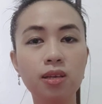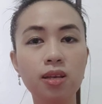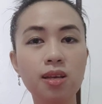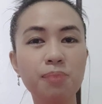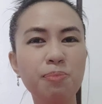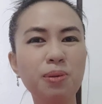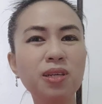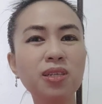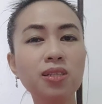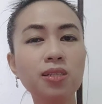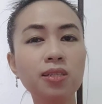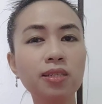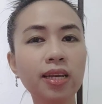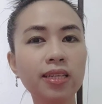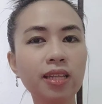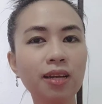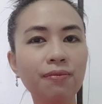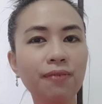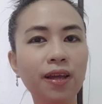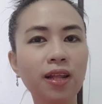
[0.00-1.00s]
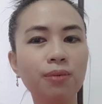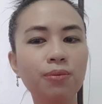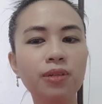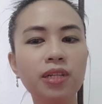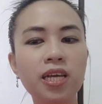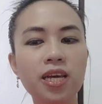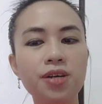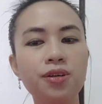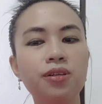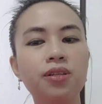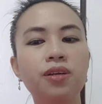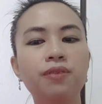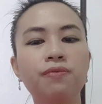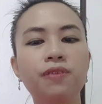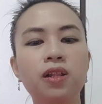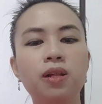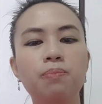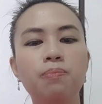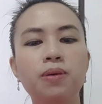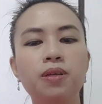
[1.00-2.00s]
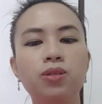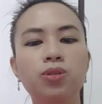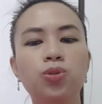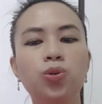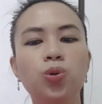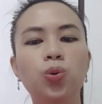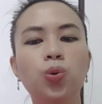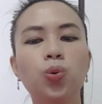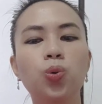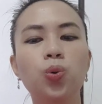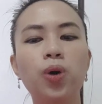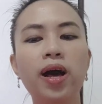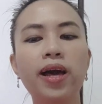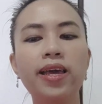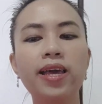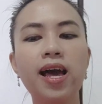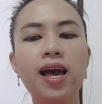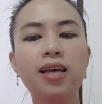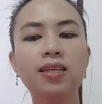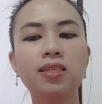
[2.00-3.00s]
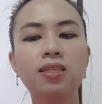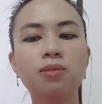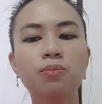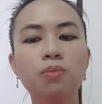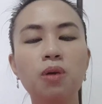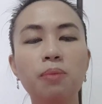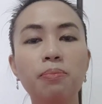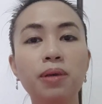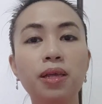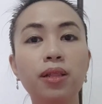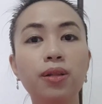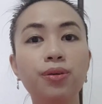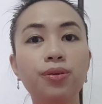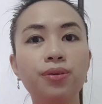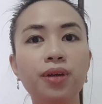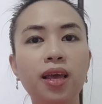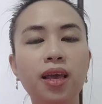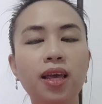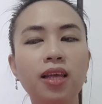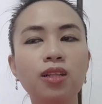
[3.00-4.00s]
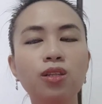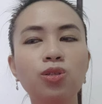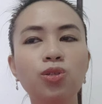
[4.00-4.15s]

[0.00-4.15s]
because it's not available here in the Philippines. So, I asked Mommy Lorraine.